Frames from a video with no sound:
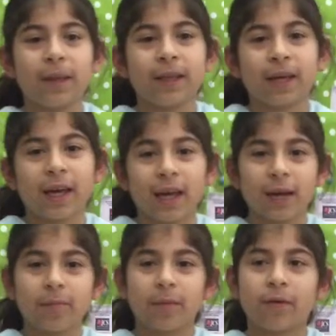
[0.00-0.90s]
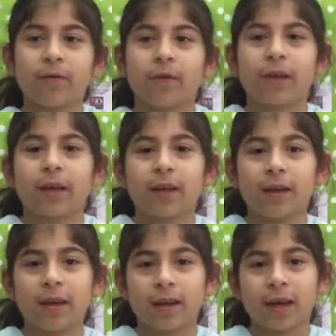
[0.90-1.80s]
In the game,
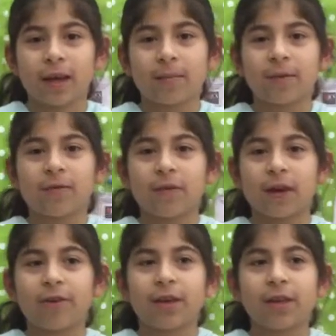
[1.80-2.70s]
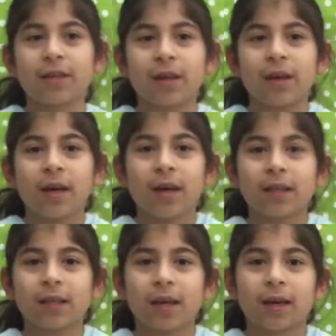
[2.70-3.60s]
in a game of fairness,
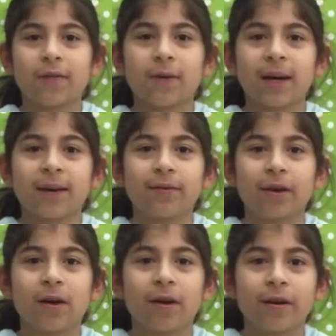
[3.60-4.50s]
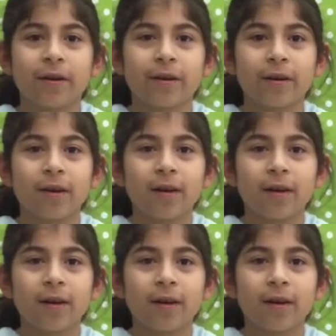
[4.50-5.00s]
is like if you have a card